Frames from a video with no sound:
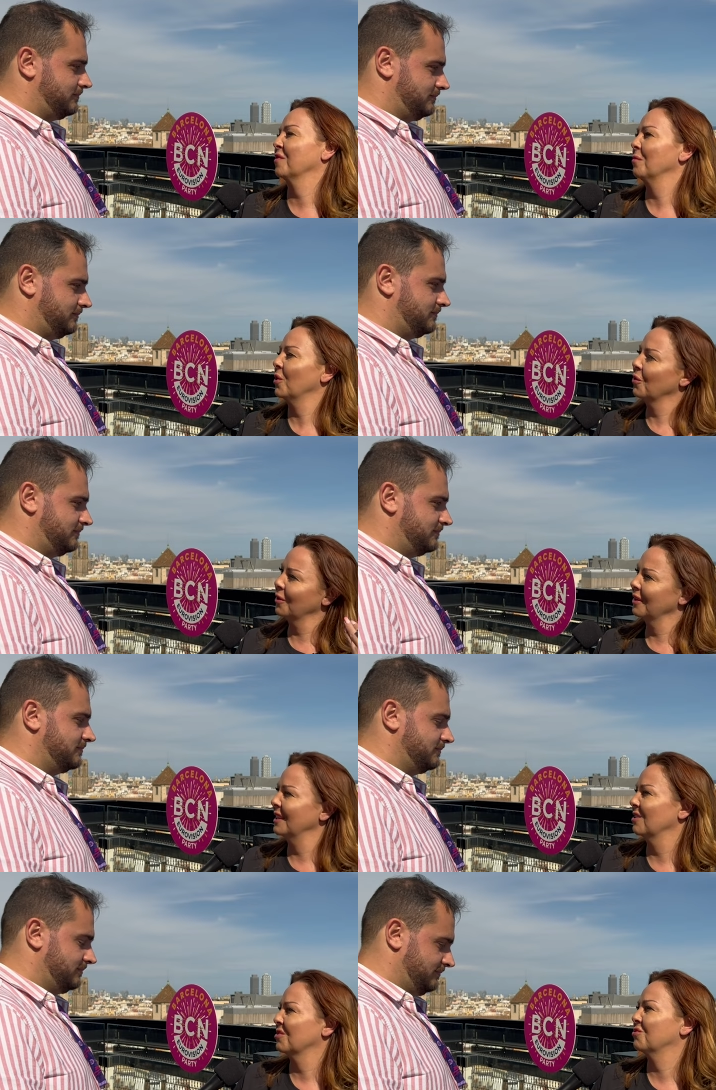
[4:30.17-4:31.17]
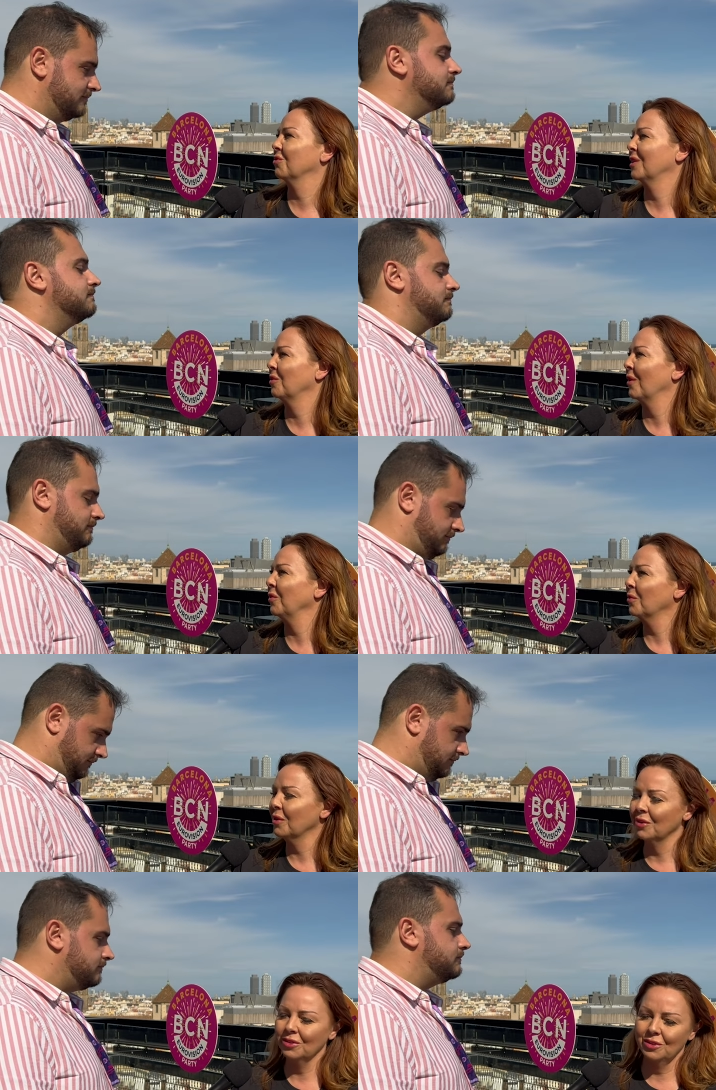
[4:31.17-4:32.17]
Speaker 1: from my earlier year touring around the
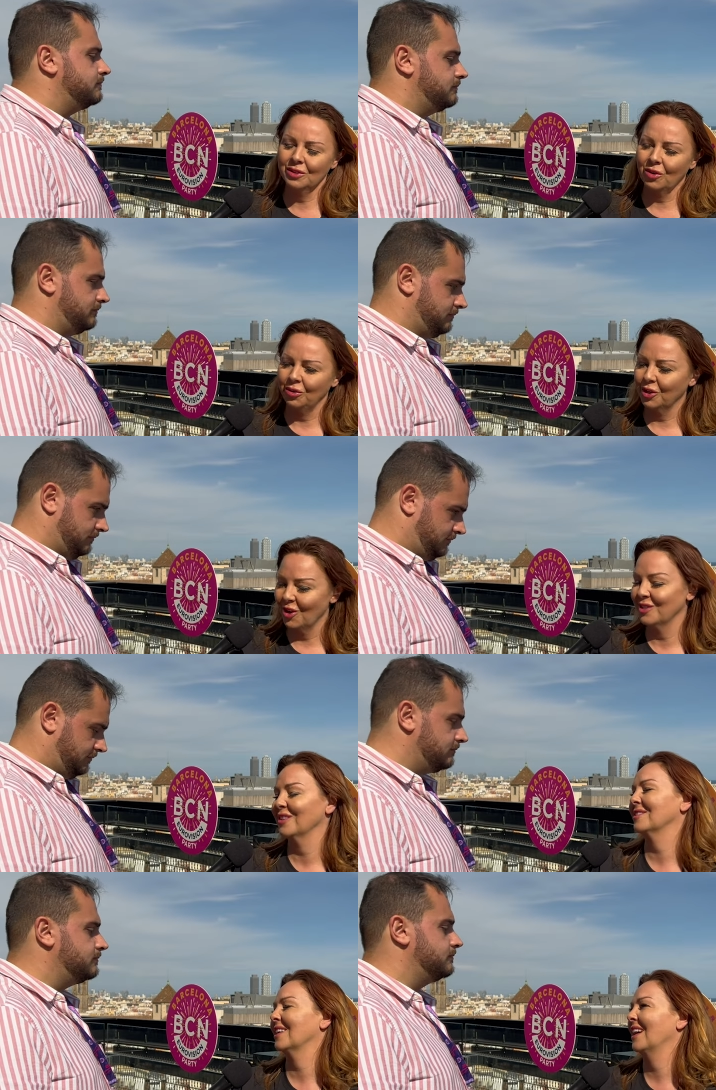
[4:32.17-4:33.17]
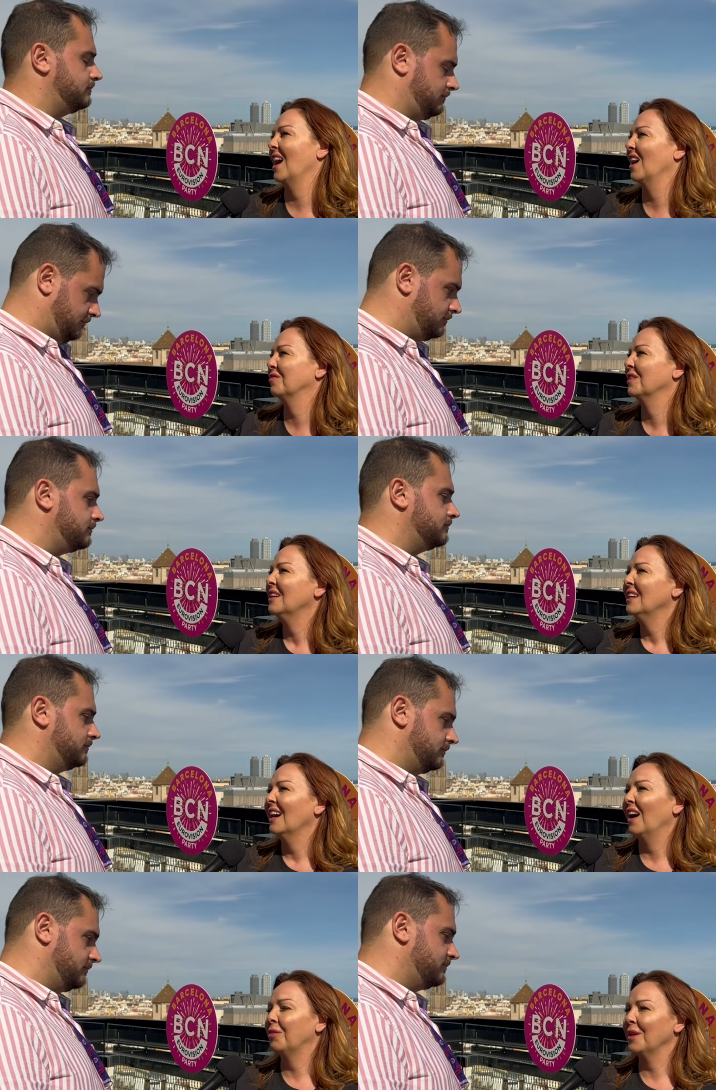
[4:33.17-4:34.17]
world, all the contacts that I have.
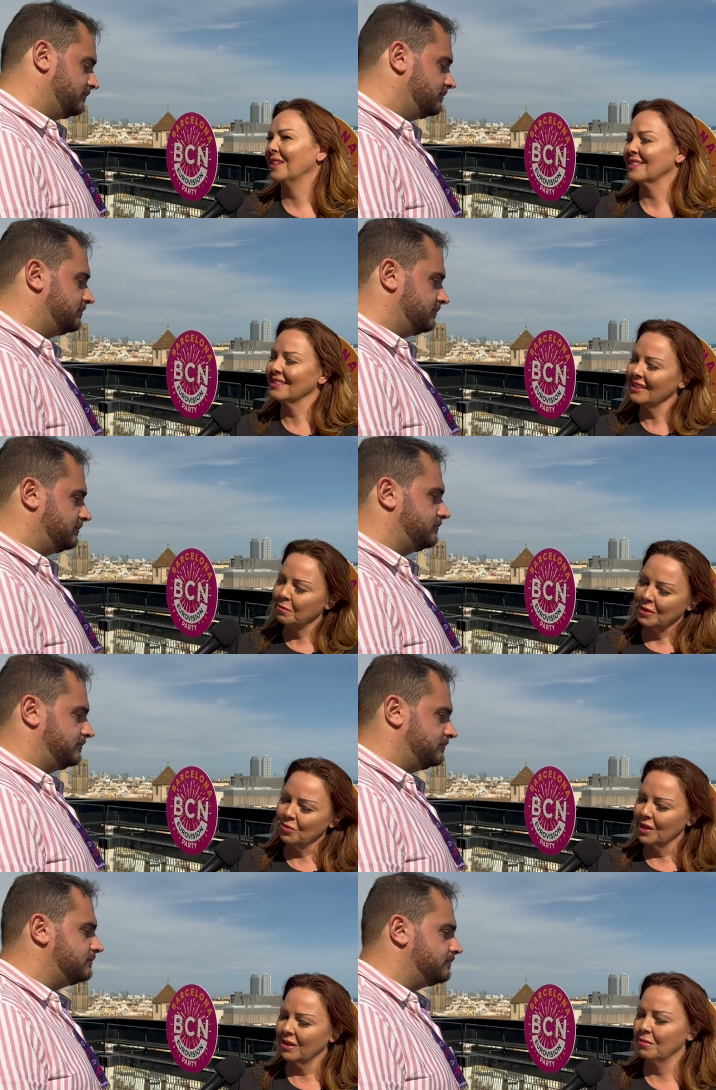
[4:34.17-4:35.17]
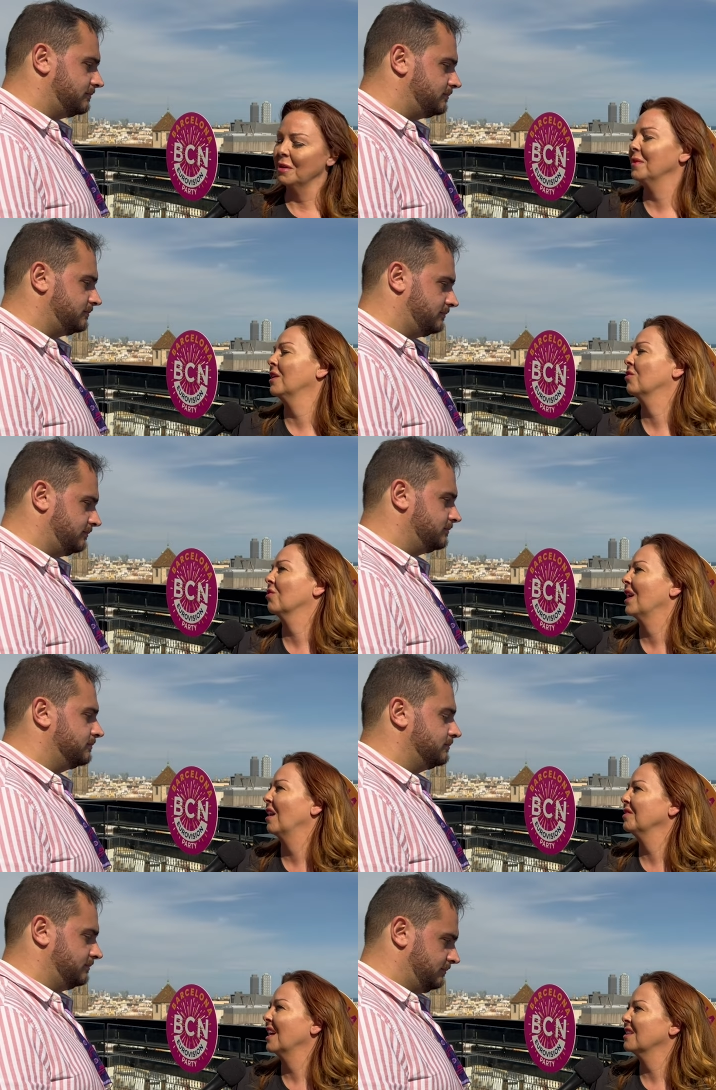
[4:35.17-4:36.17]
I think that's a little bit where maybe Andorra
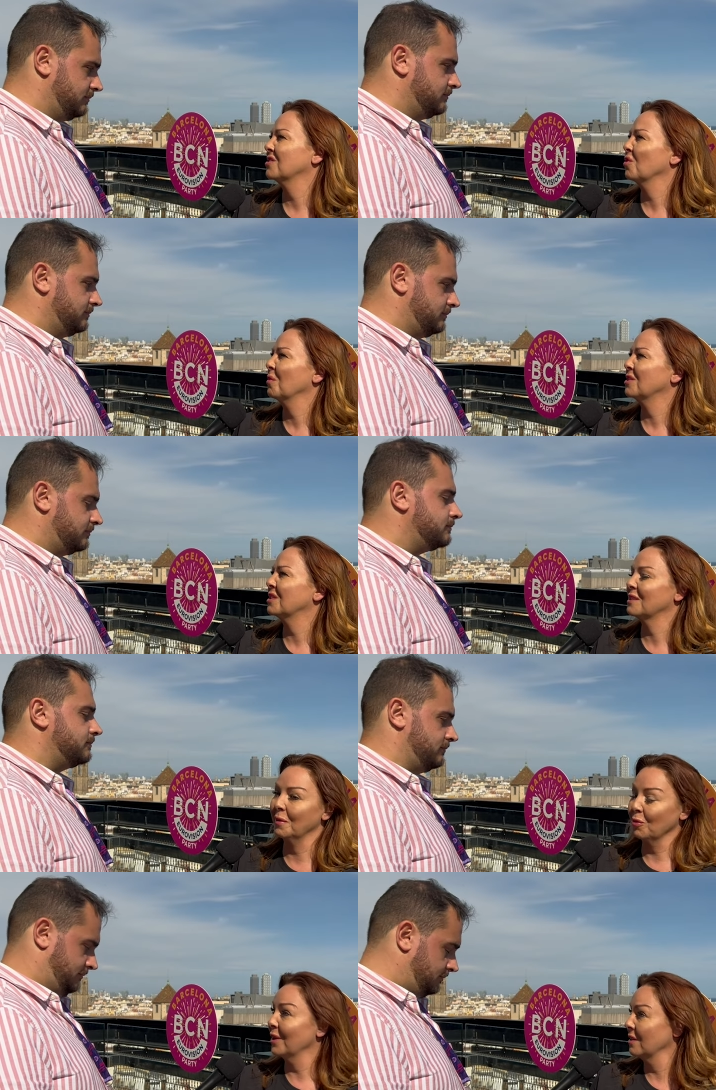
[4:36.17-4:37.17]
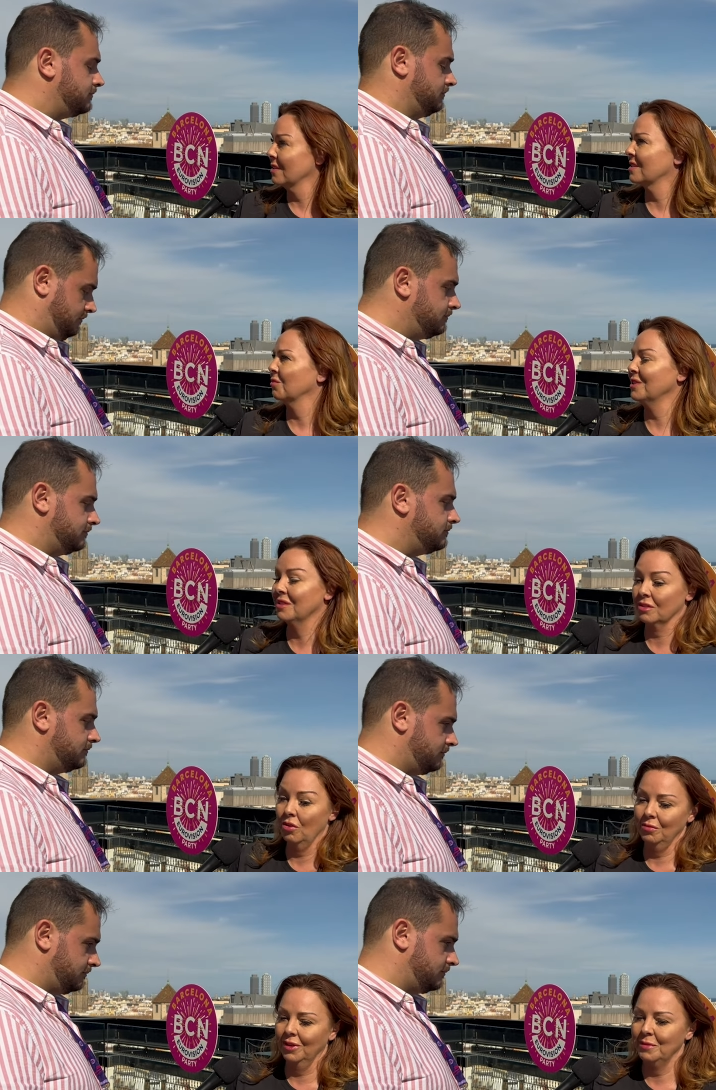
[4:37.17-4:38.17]
haven't had so much experience, which is
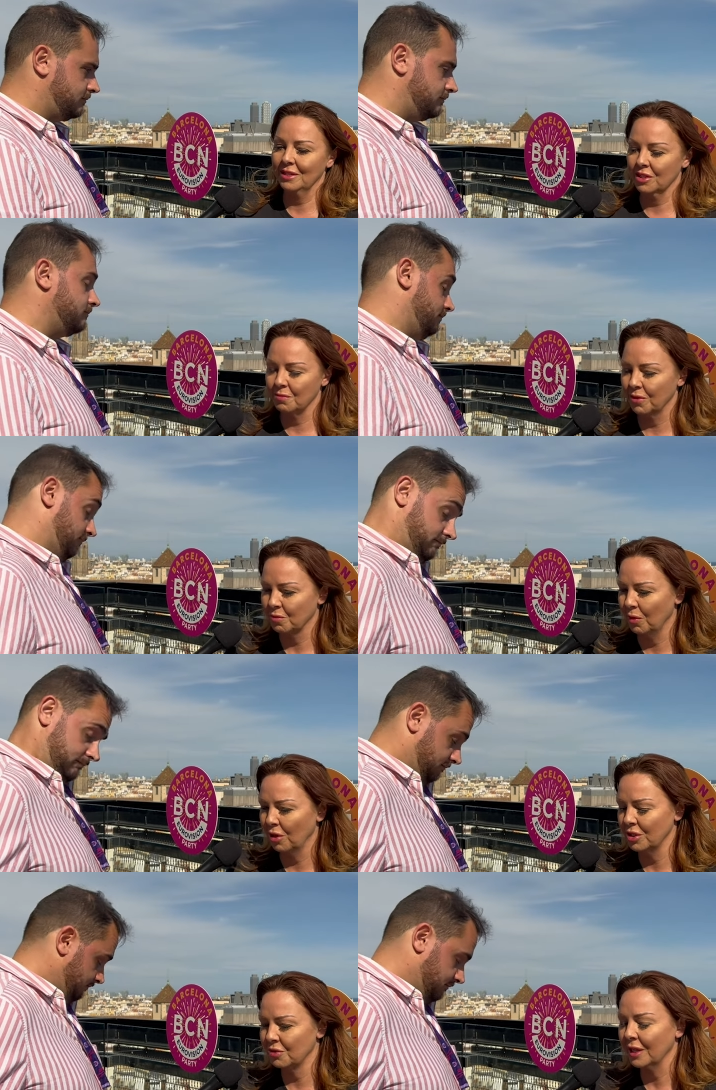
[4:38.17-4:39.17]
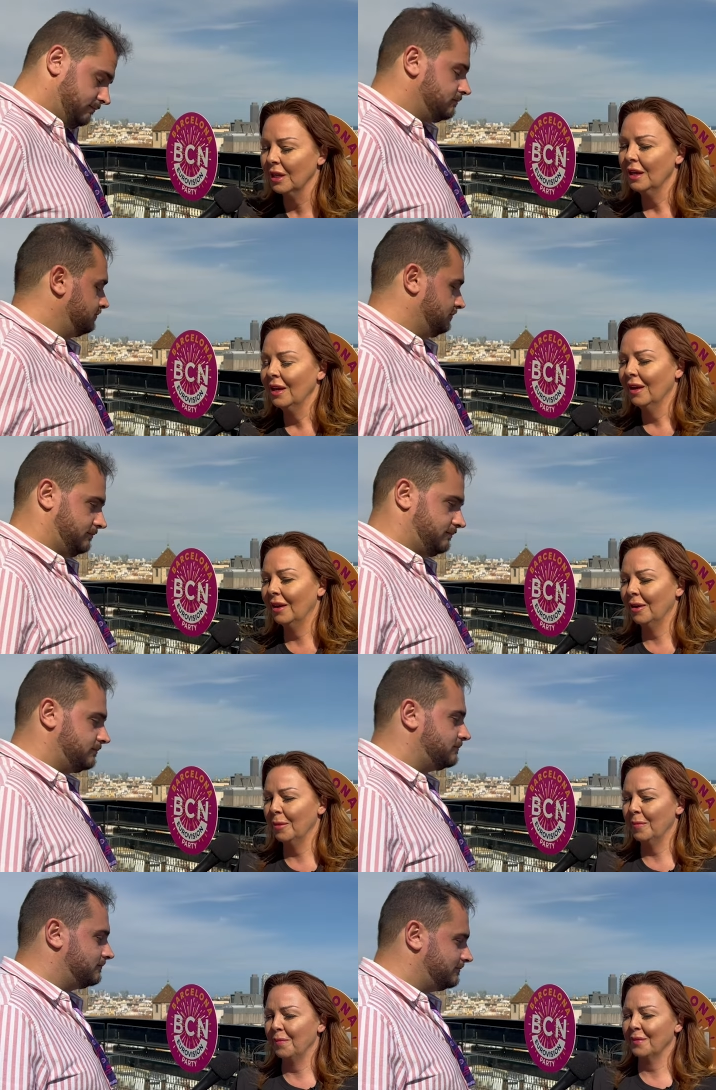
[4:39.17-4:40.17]
normal. I mean, it's a small country.
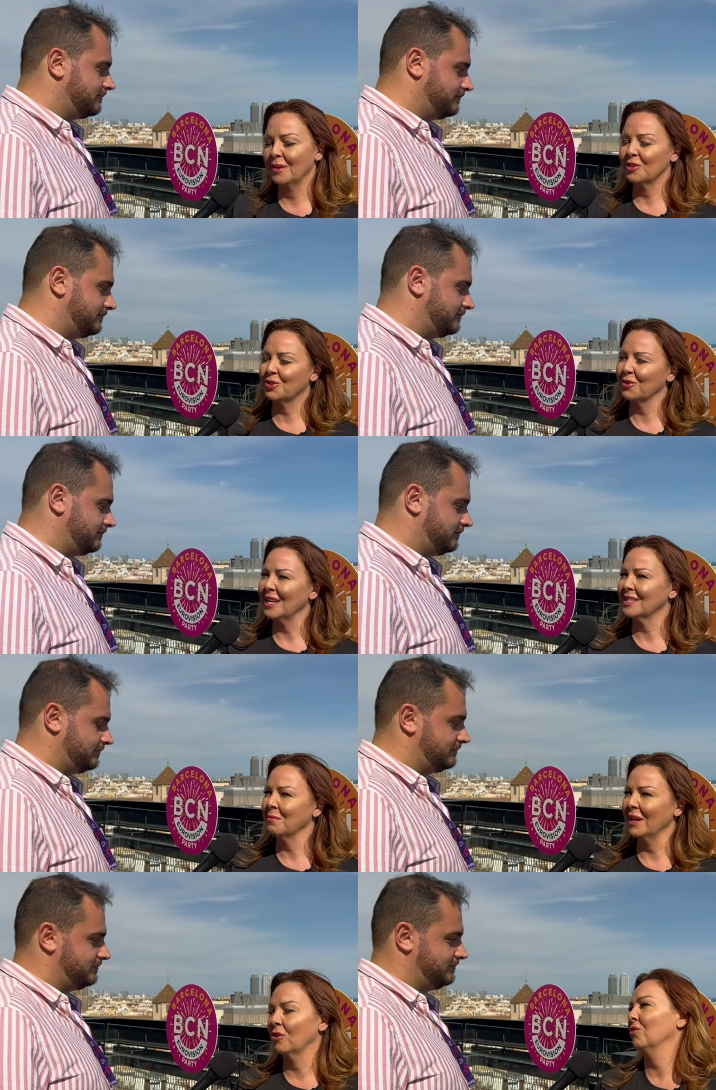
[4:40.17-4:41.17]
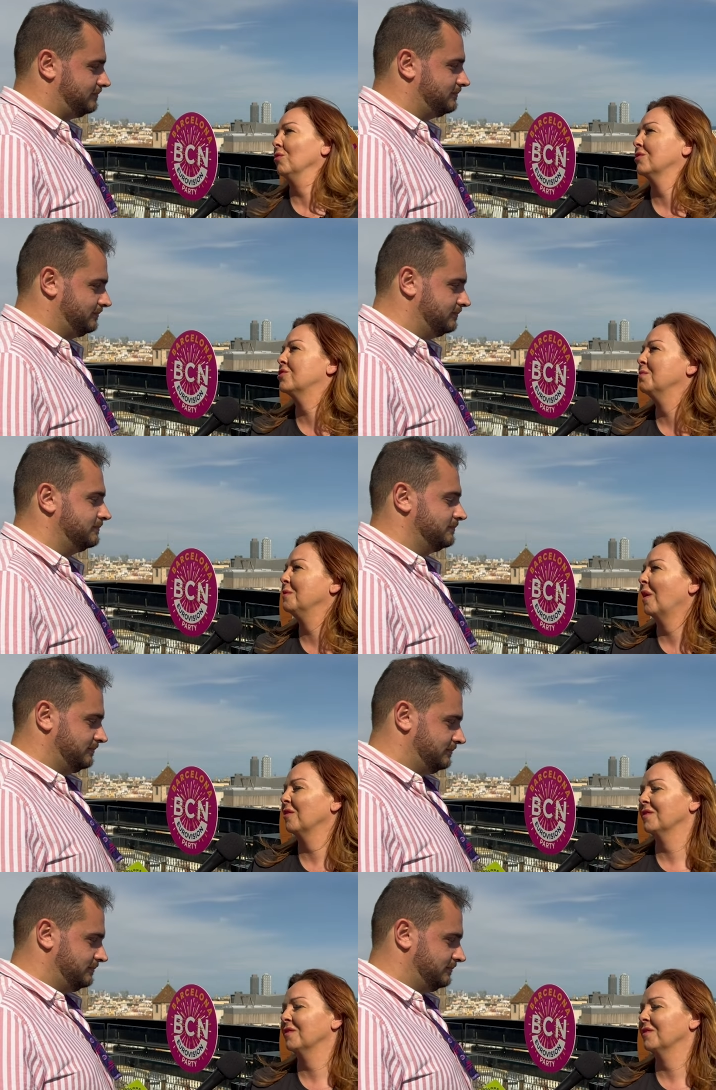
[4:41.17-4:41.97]
So that's my goal, to be part